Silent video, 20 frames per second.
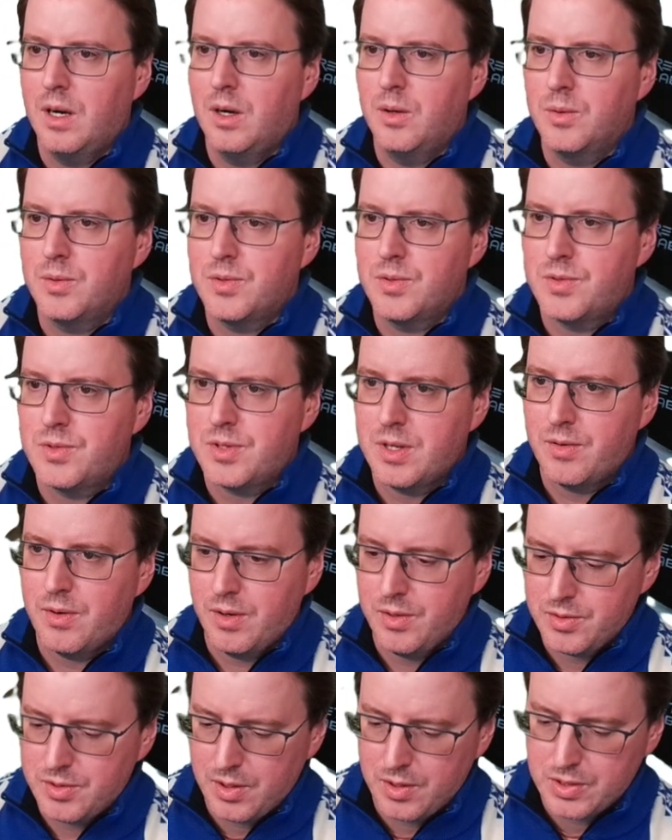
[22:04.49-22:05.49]
We'll do
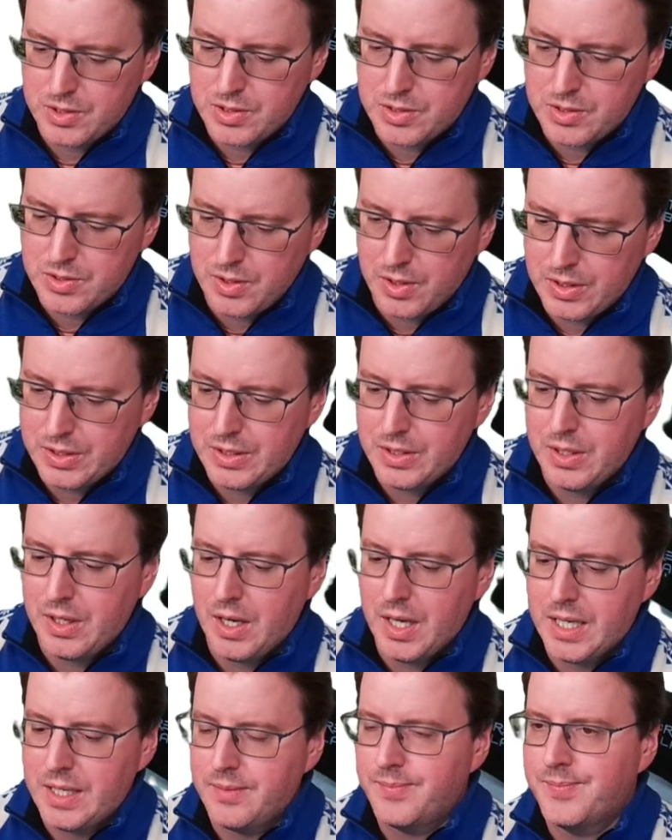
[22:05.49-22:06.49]

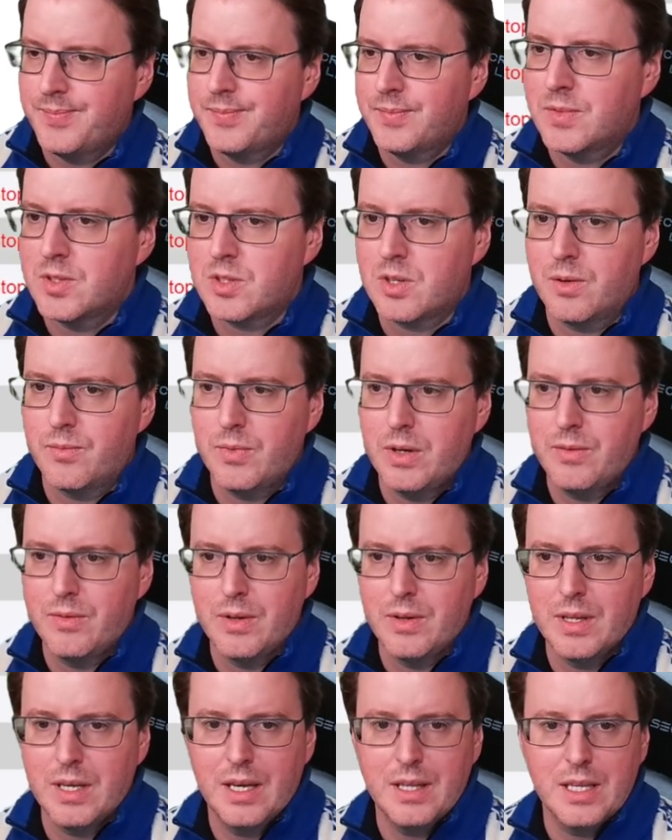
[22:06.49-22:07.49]
0.9. Let's go and
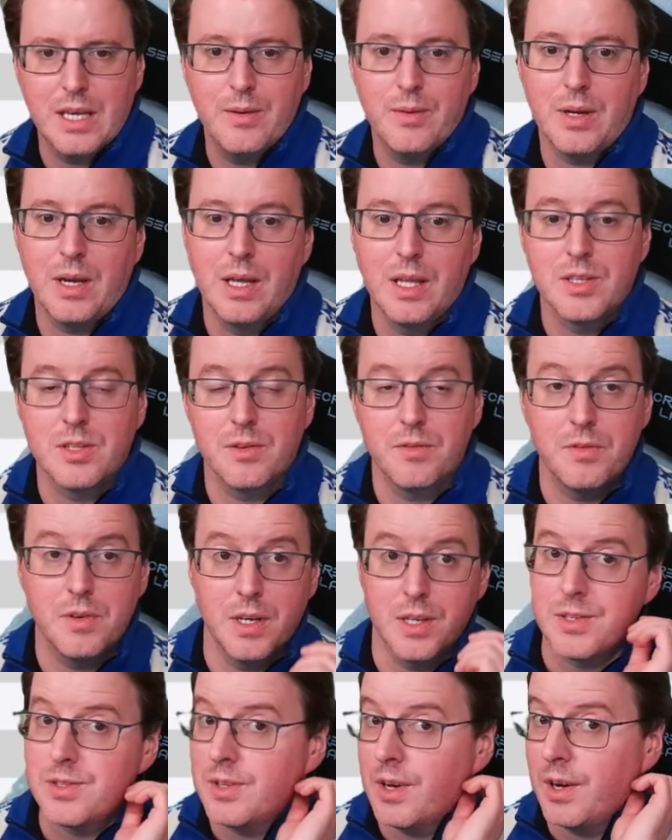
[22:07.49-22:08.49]
rerun that. There we go. There's the
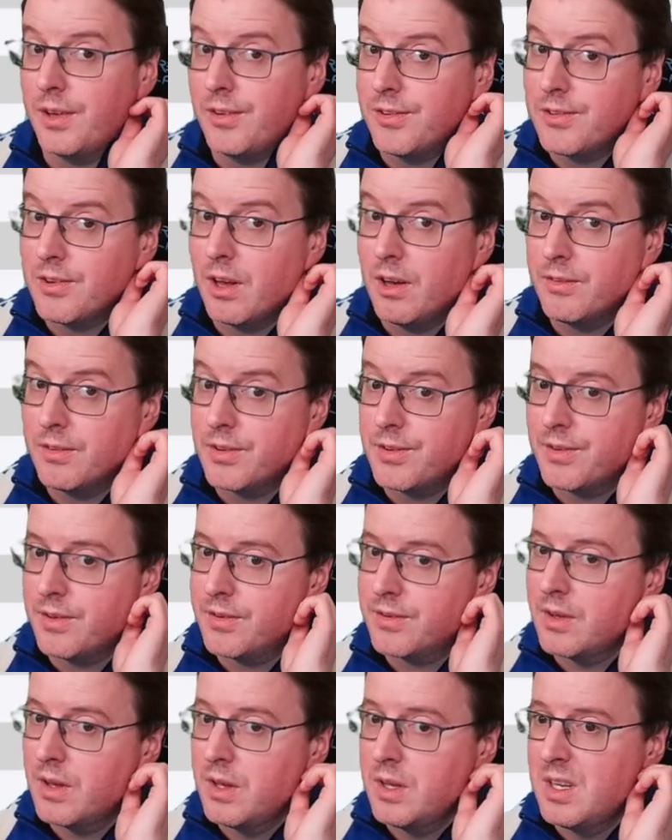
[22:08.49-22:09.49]
first 9
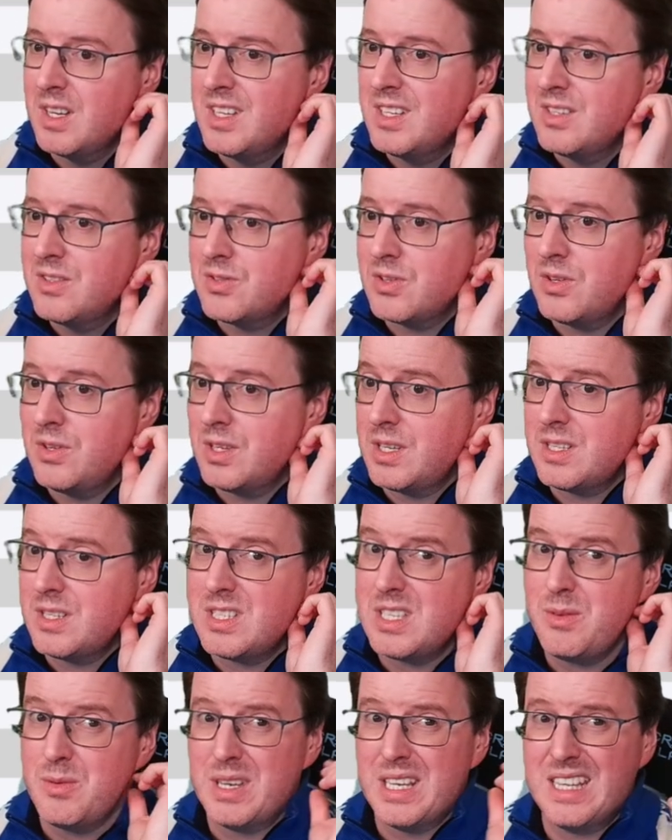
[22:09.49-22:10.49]
services. So you can
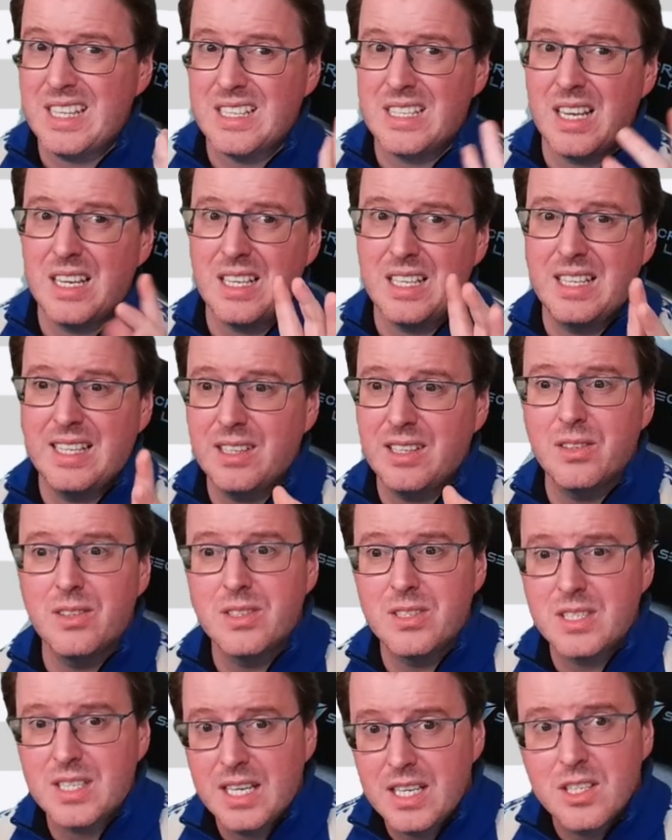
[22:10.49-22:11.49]
see we get these like little
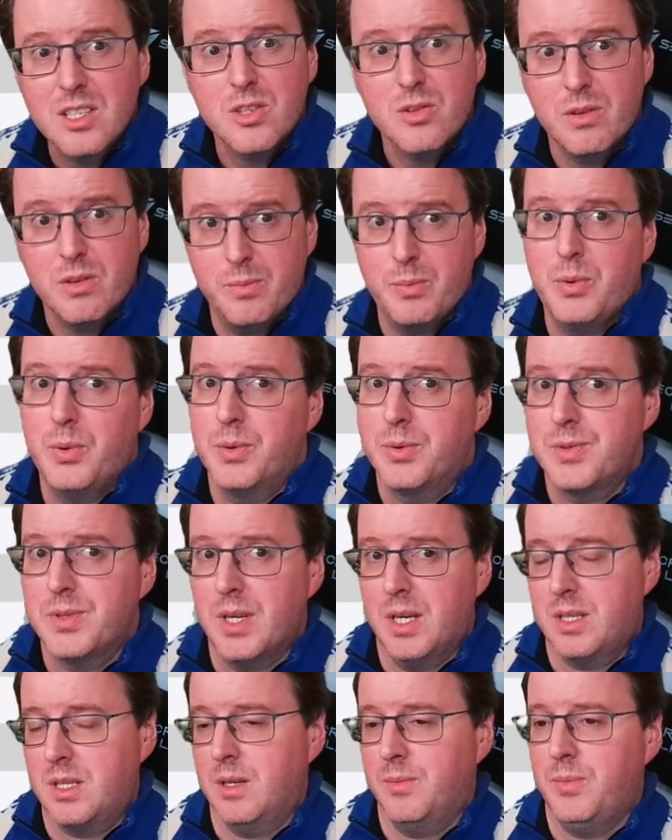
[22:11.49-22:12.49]
status reports
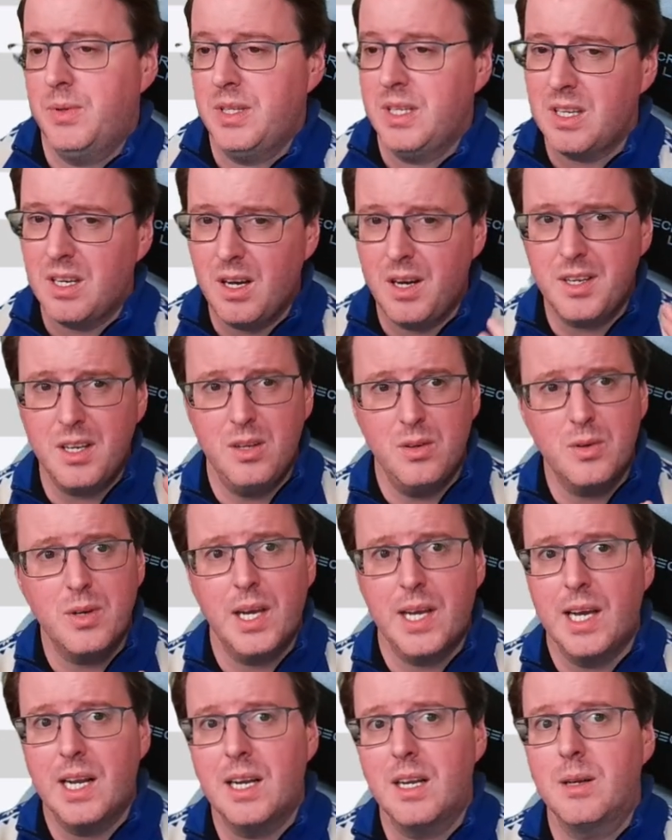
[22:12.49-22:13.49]
set up, and they're kind of
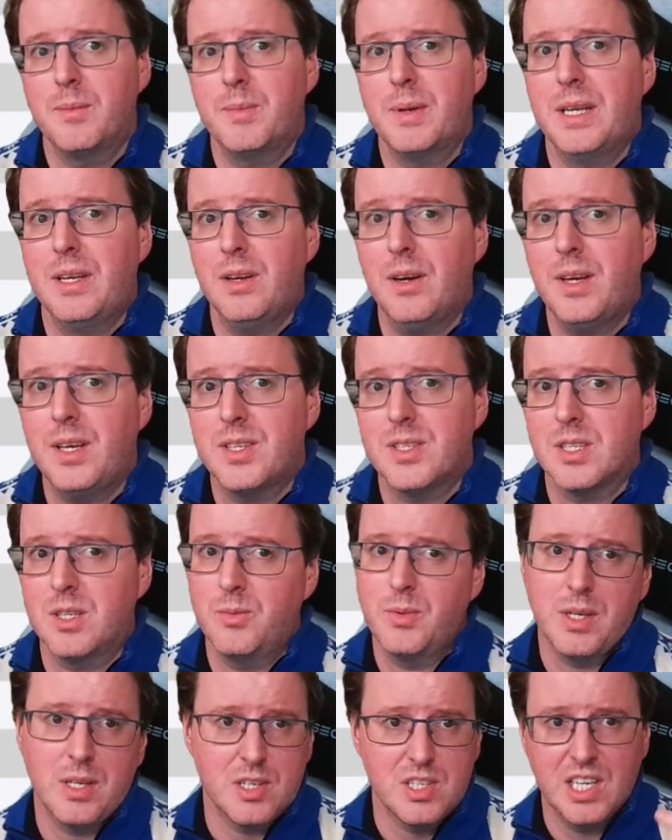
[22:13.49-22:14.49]
looking a little bit nicer.
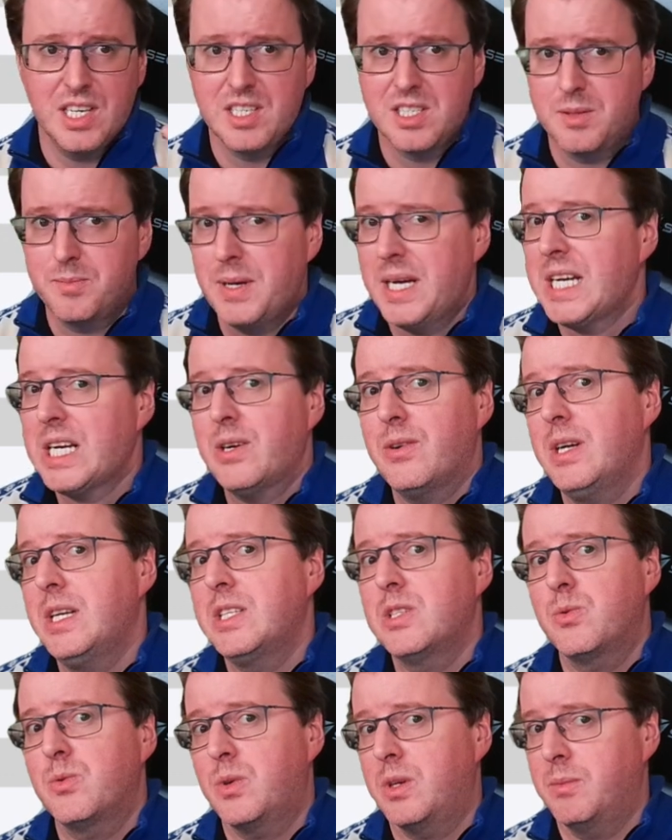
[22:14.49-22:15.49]
We could change the
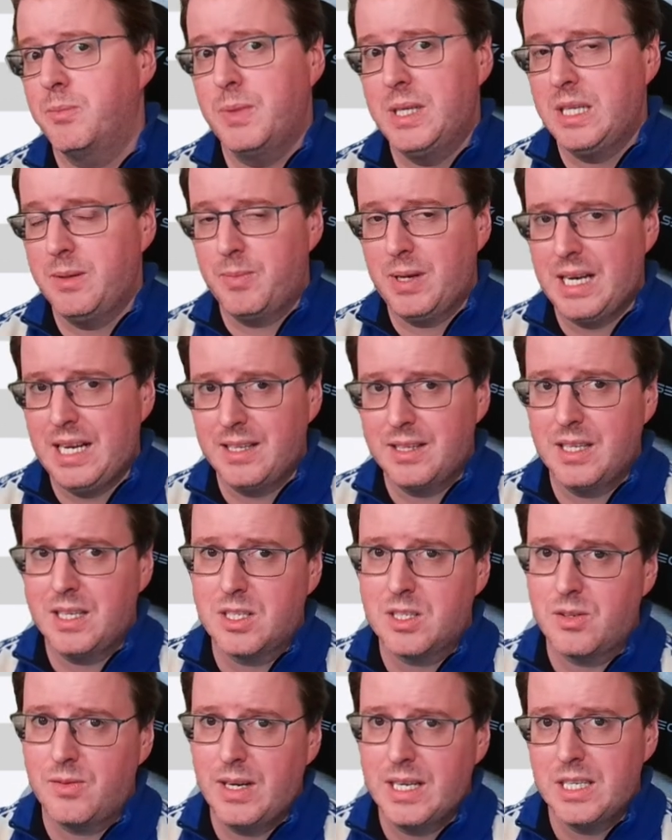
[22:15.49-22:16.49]
backgrounds. We could manipulate
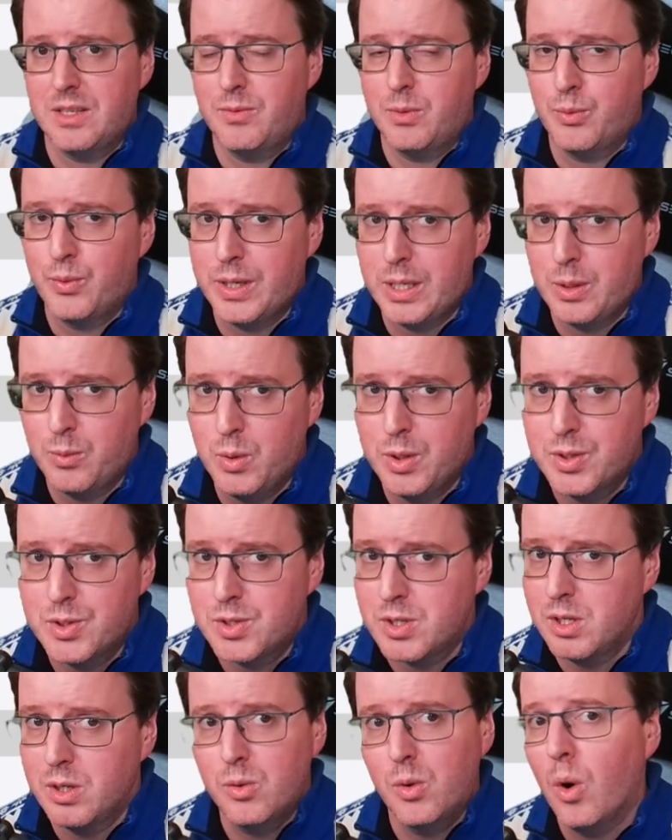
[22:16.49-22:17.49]
things around if we really want
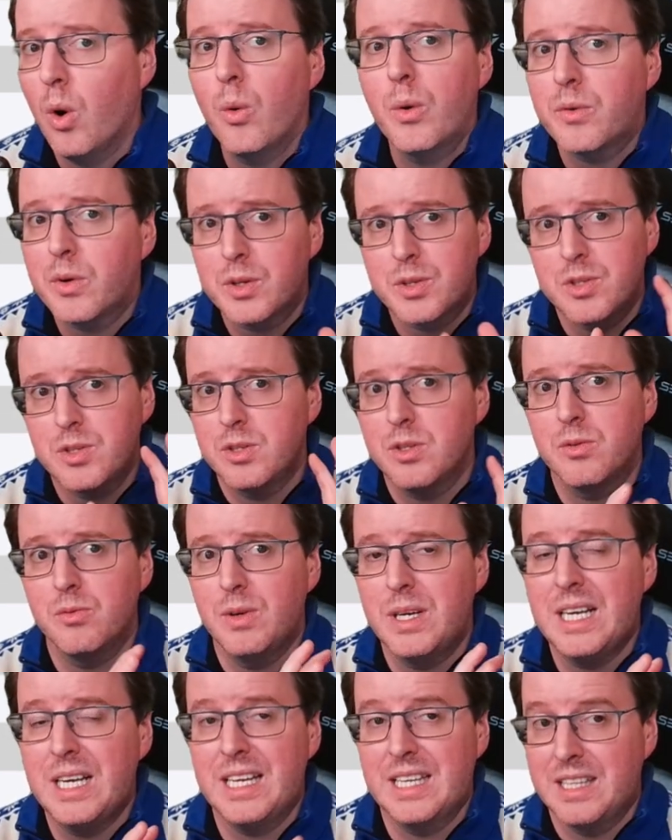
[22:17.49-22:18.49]
to. All we've got to do
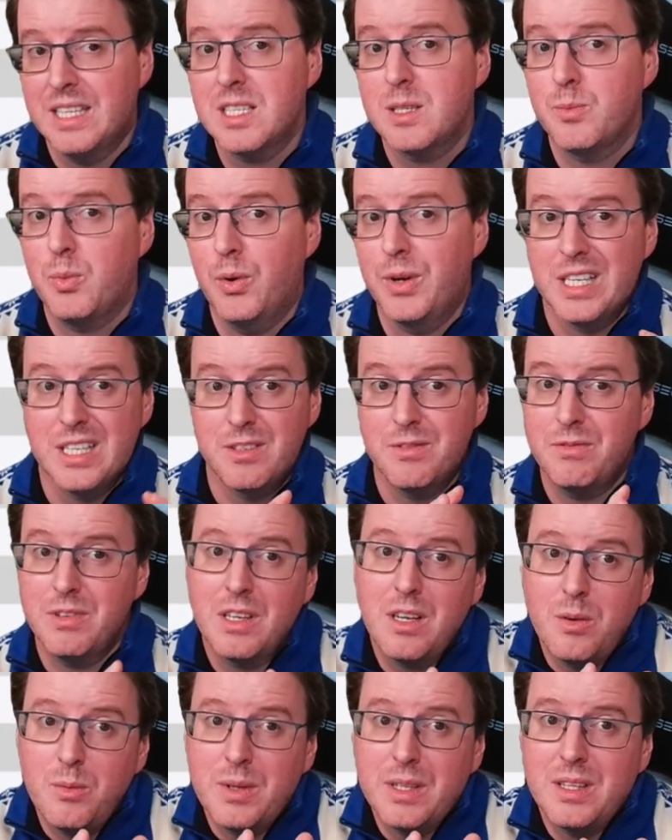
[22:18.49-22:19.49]
really at this point is
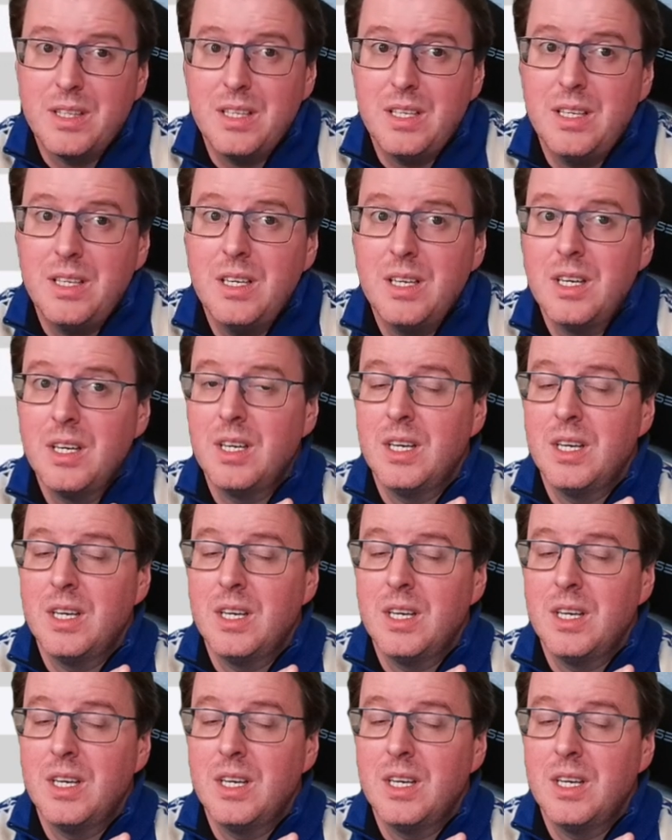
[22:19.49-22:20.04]
fiddle with the